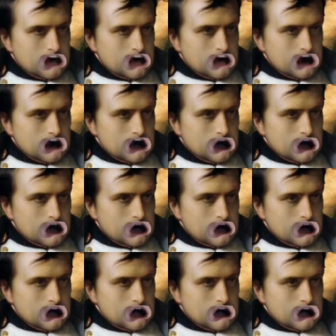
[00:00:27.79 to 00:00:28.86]

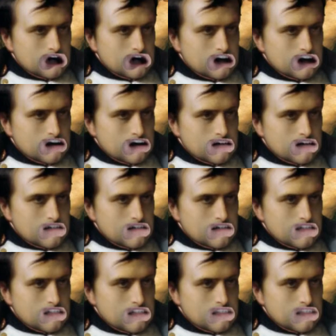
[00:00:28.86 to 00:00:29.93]
Oh!
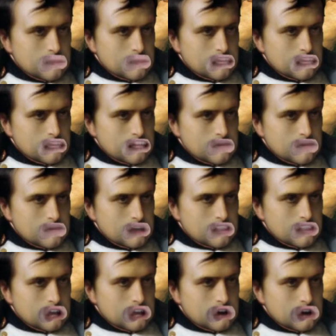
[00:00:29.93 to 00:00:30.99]
Speaking of which,
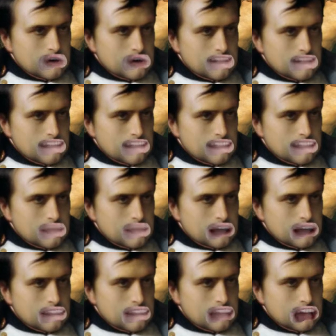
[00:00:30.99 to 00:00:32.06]
who wants to see my
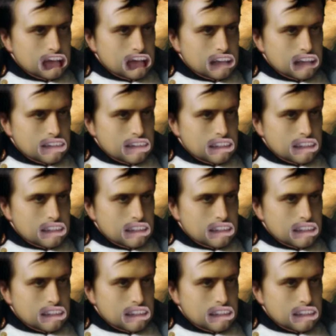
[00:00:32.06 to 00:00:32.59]
sacks?